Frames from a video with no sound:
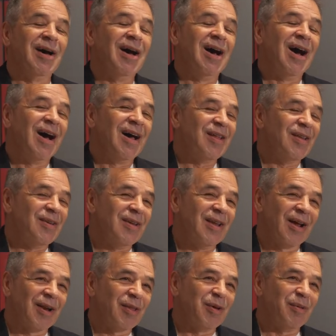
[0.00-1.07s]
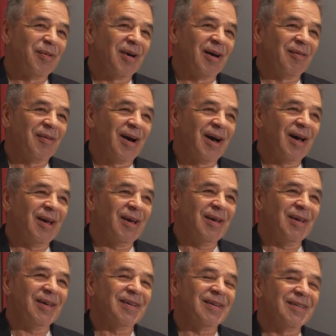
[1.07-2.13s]
None of the above. None of the above.
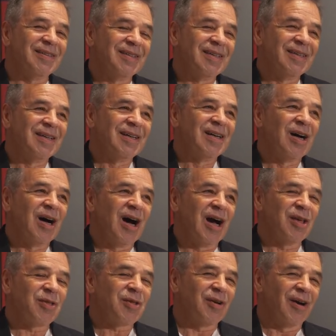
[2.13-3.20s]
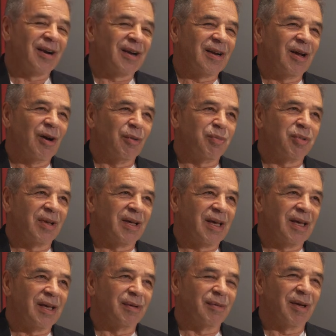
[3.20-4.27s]
I, I started out
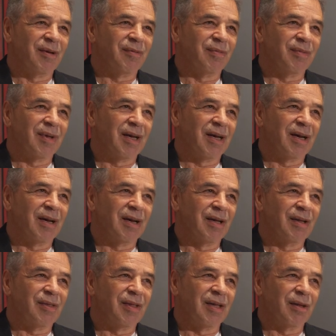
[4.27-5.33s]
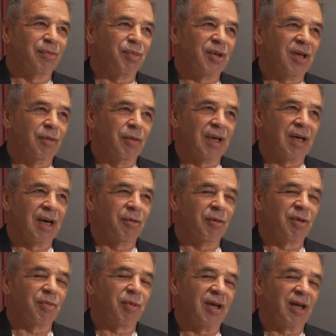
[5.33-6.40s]
playing, I, uh, I think in Pee Wee, I
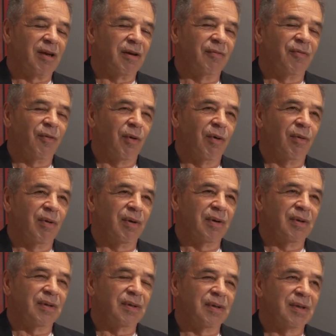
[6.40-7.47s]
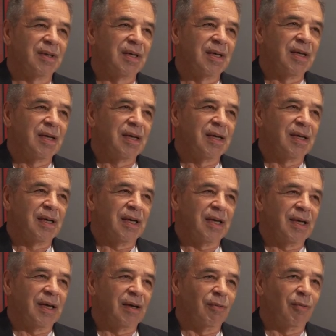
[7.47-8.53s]
was playing forward.
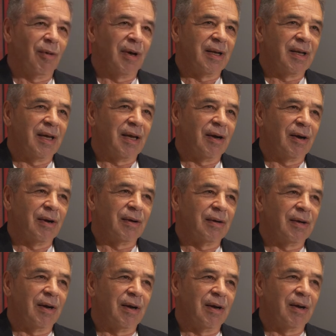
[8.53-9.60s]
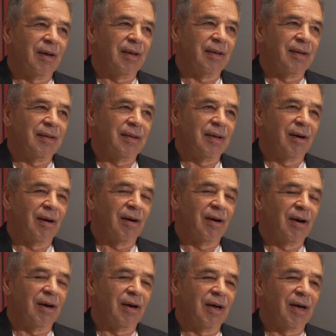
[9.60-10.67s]
And one day our
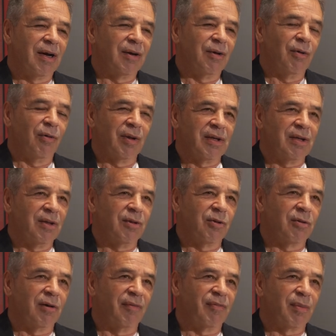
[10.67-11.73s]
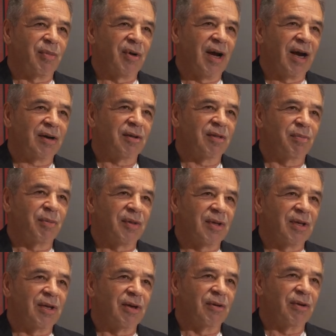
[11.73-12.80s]
our uh, goalie didn't show up for practice, but
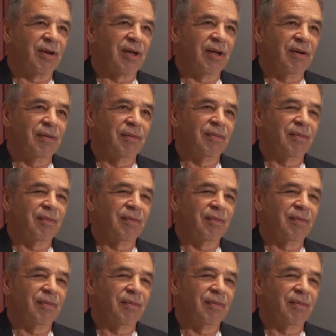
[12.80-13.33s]
the gear did.